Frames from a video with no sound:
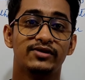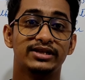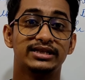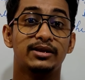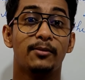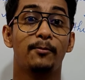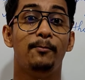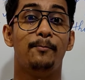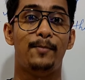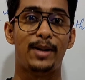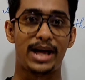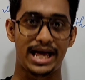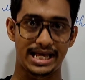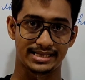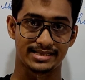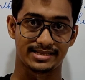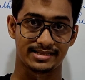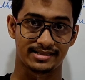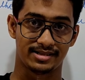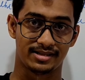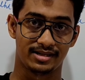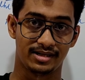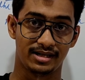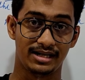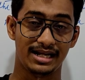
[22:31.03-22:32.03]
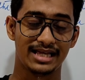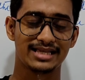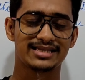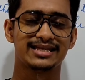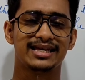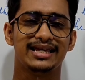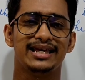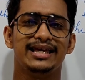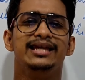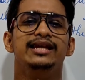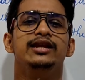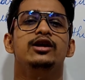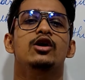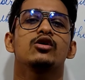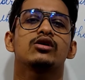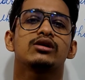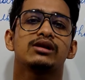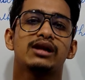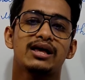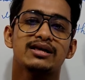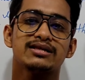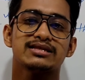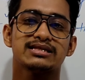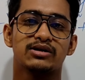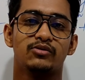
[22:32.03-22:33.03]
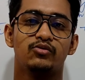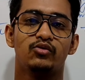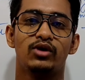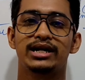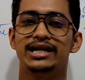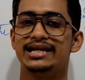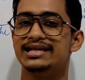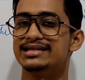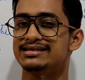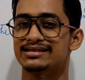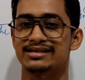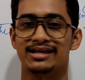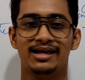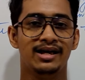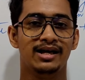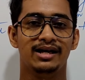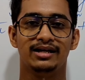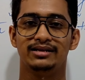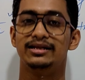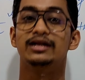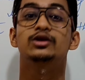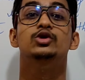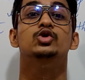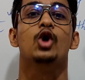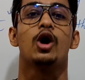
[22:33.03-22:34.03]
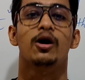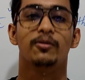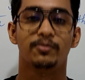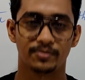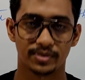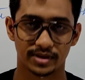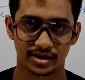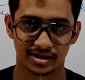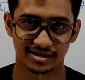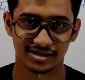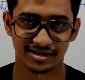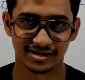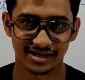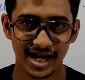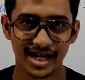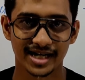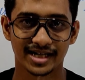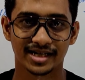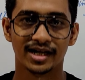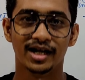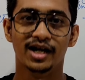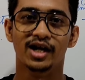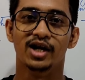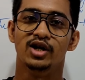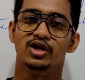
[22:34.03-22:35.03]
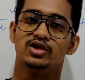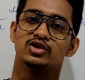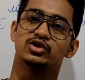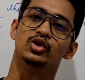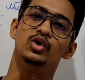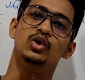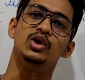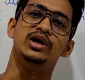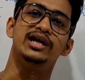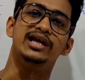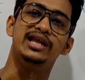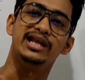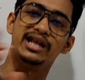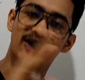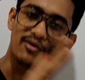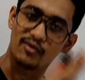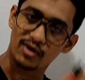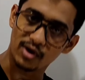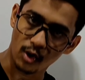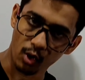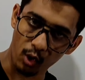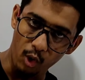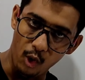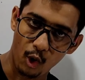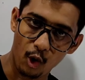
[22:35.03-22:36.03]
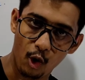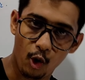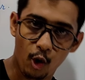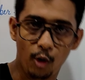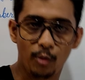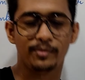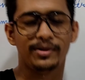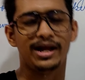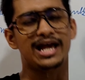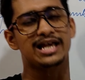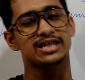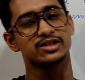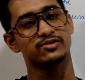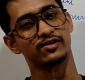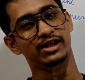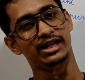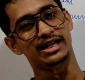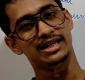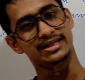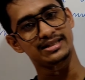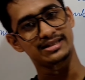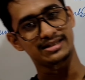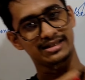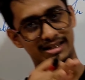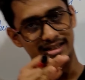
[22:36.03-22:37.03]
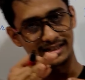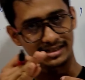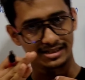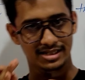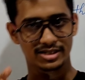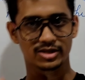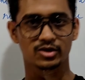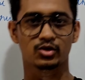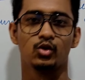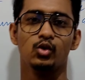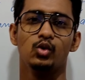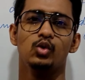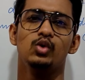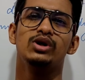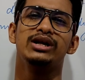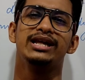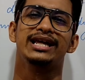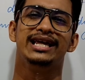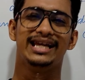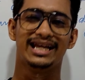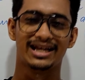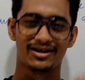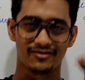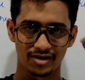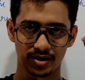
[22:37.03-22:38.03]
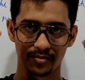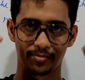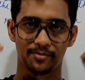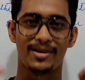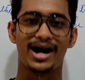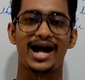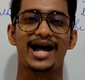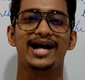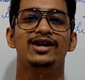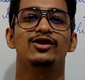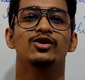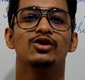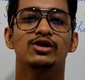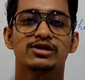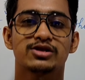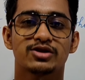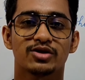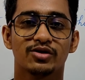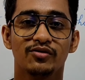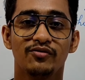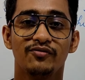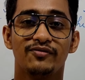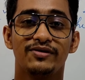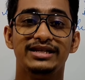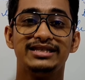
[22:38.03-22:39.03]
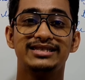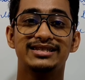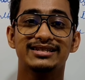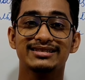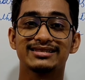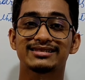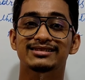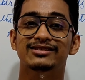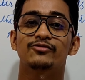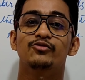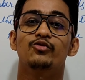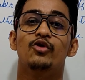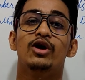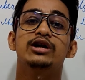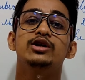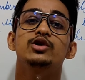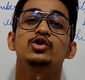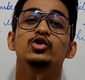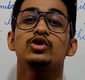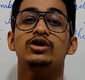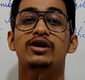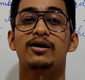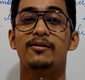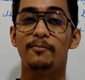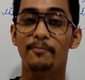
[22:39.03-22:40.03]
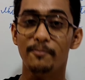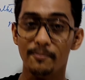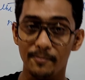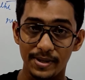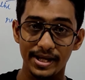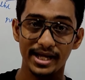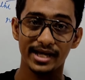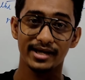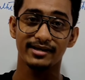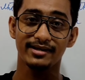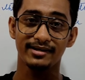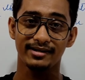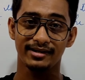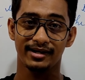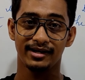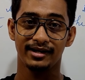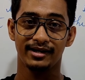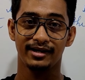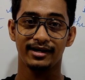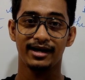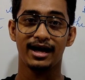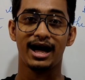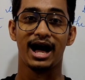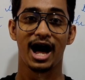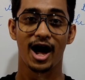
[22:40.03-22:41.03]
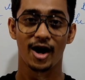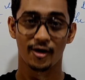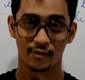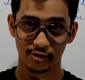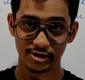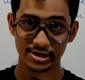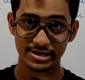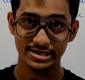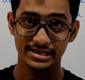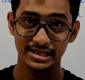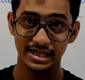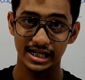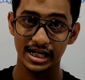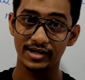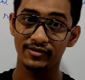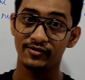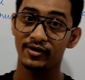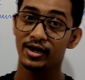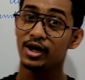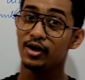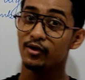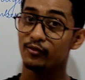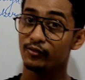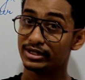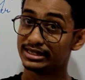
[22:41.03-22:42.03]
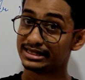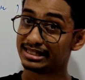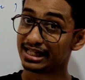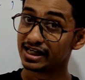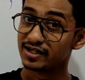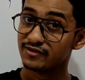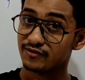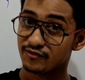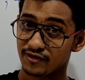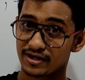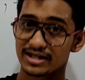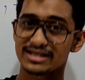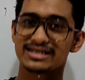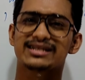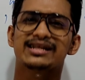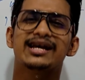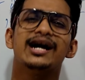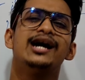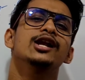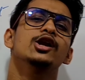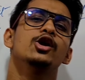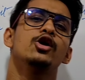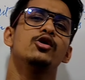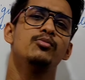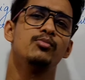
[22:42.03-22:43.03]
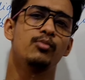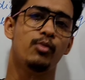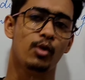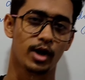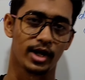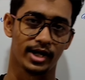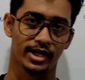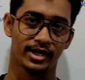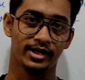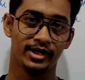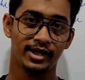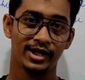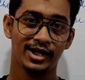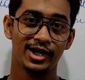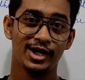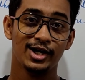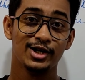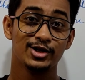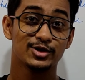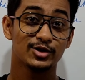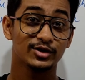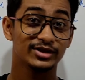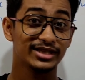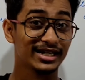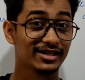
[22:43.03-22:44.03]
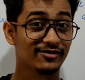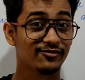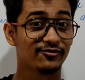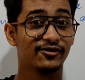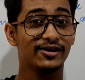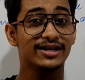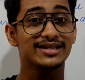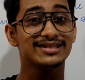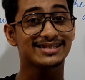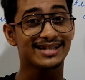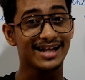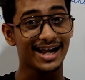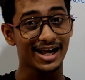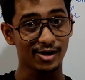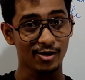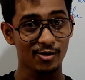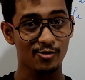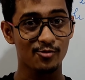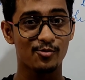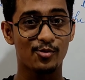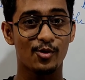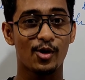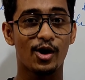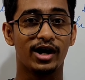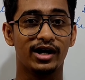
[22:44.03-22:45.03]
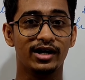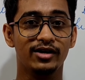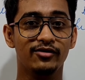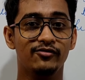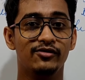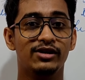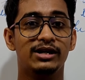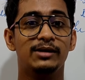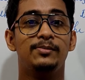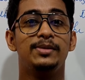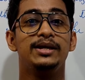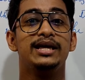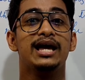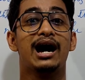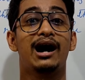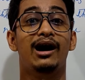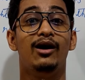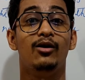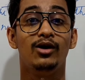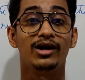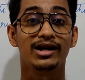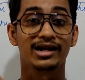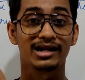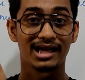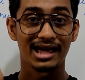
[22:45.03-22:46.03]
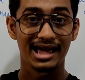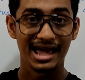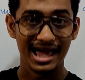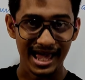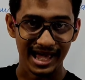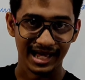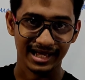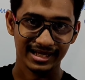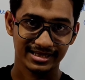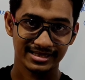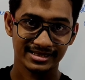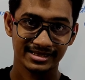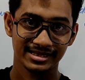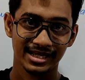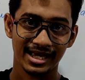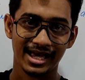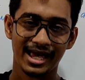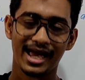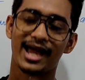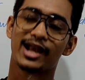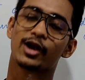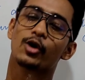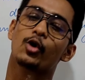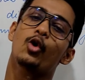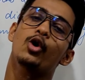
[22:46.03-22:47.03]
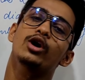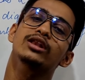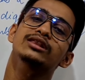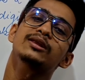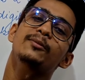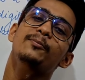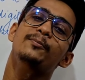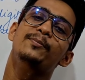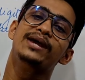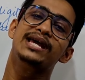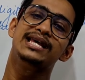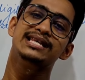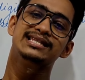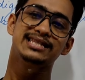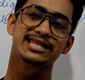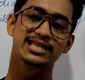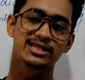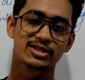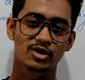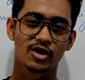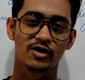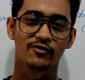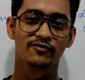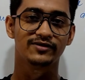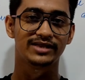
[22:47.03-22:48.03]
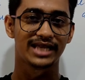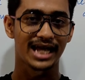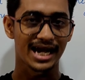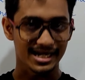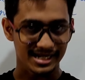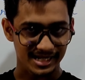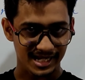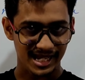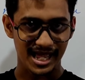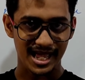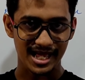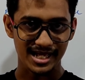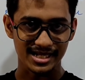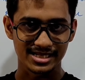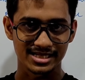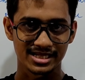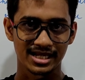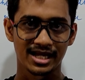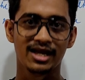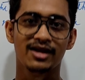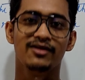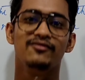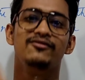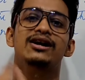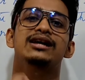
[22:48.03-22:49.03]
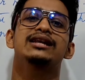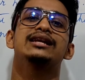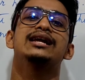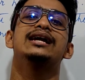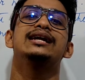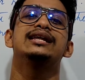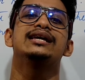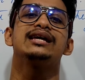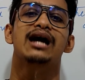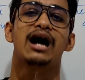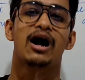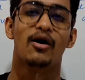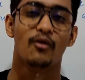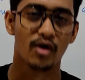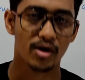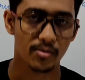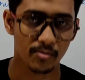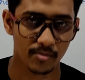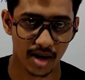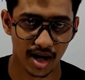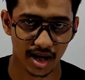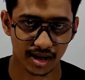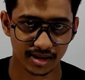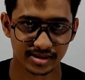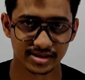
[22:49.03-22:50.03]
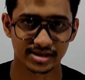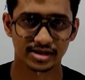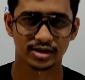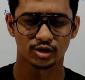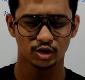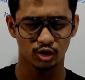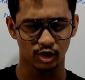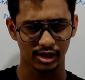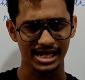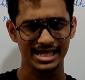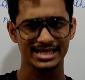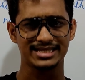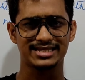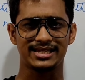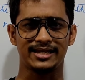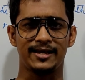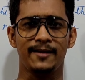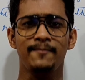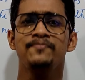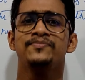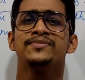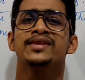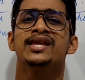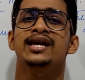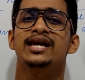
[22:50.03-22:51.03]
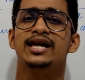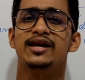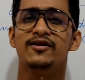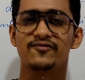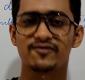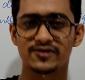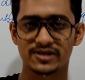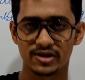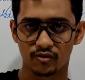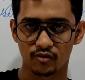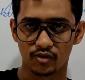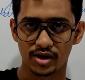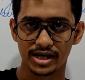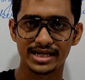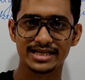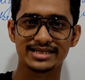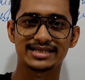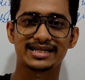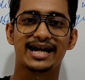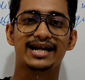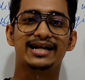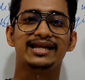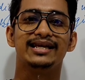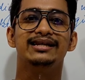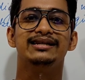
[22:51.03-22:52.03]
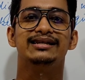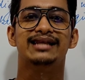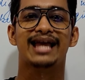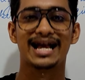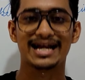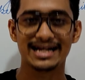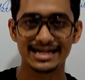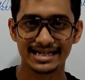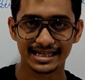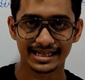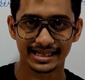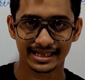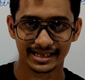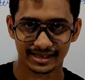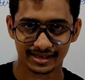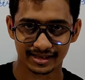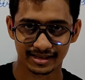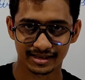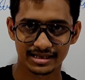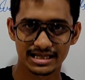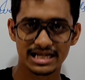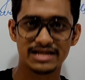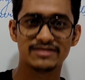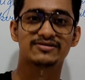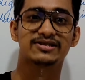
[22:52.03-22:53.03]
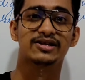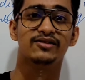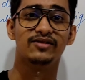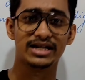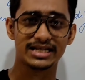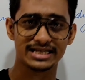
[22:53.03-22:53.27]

with the best. Let's say in your class someone is the topper, right? So in our home as well as in the school, in our mind also, we just want to compare ourselves with that first girl or boy. So that first girl or boy will be our x, and on the basis of that x we are getting our marks. So let's say if someone is getting 90, at